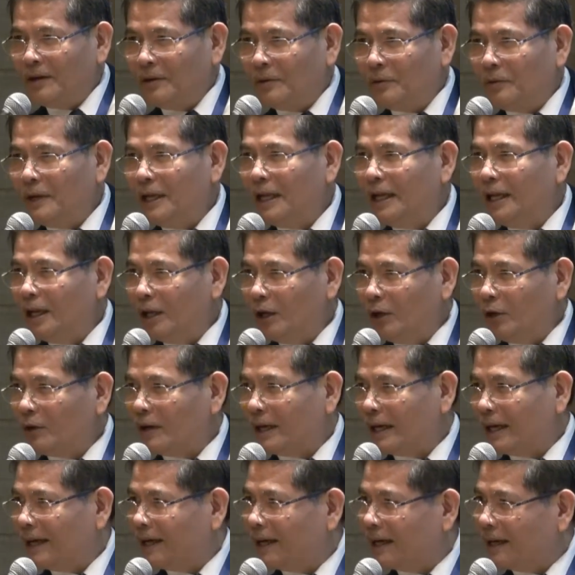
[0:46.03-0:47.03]
really
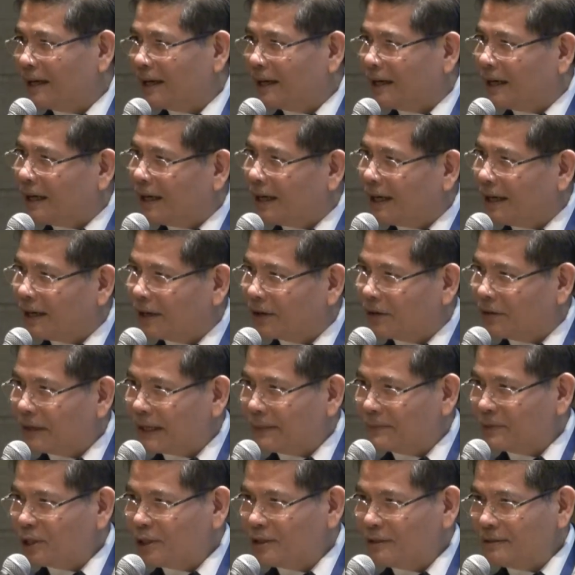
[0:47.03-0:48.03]
low
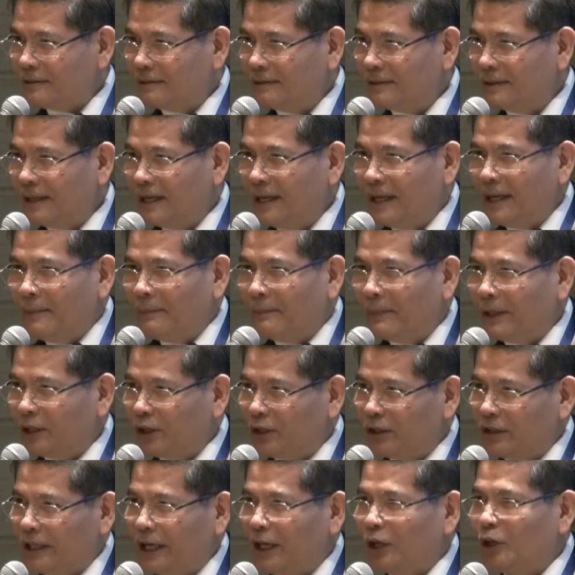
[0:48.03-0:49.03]
corruption.
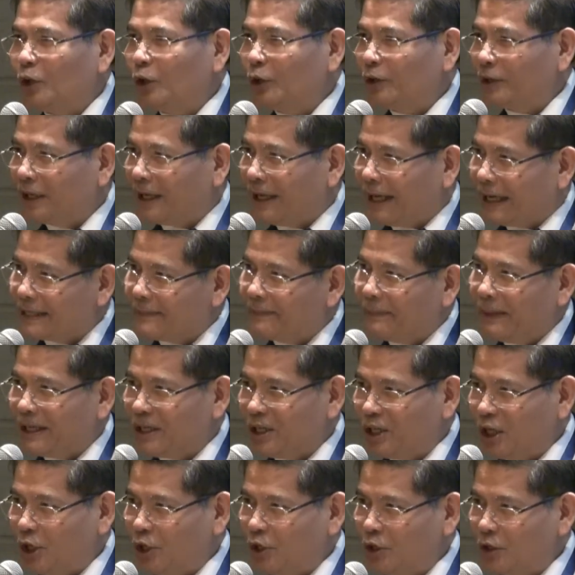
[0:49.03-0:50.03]
But take note, the
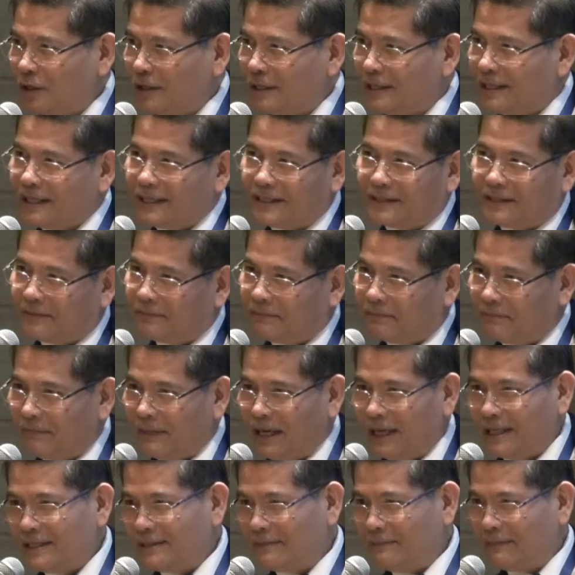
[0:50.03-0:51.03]
expectations is
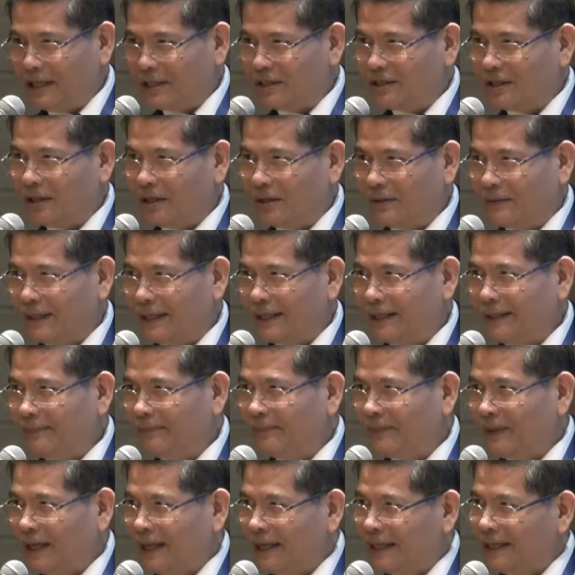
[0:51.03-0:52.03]
much, much lower
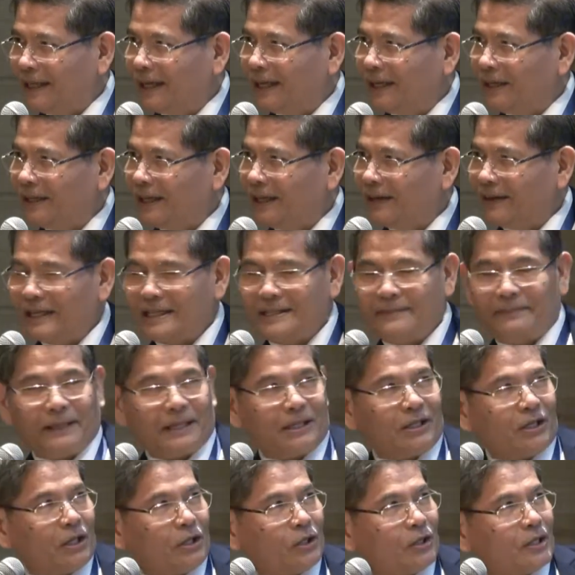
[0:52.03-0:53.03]
than their
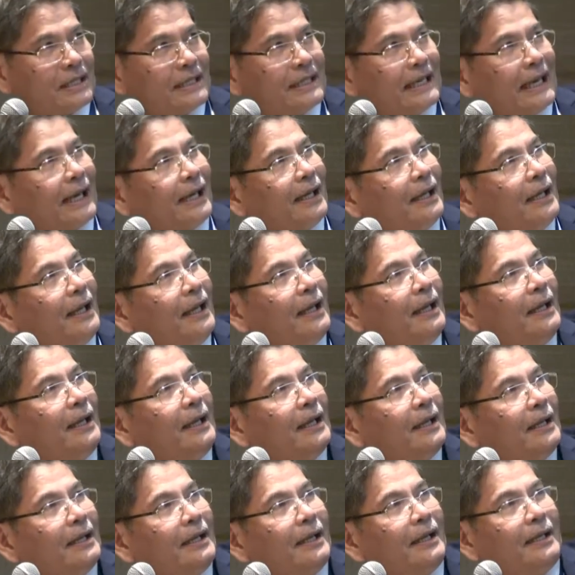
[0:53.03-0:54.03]
expectations.
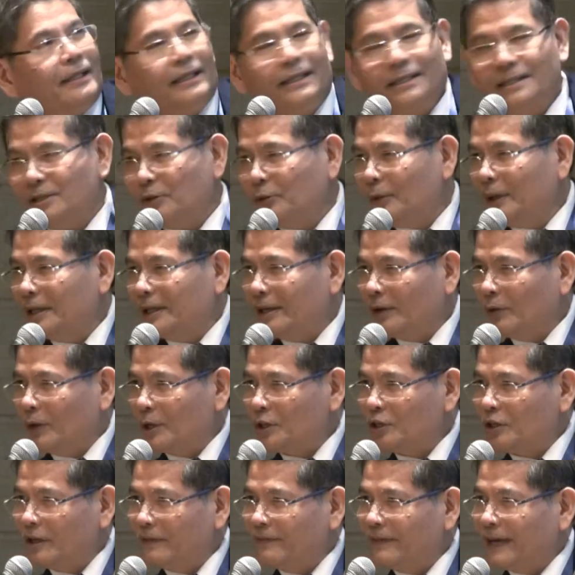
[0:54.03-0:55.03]
Secondly, this
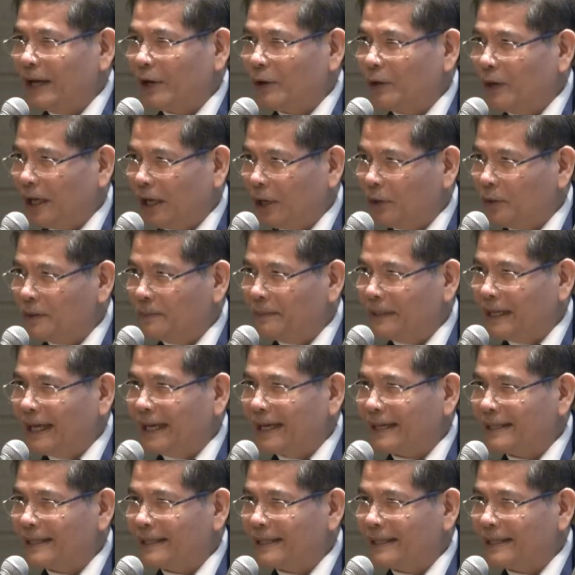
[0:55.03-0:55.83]
question of equitable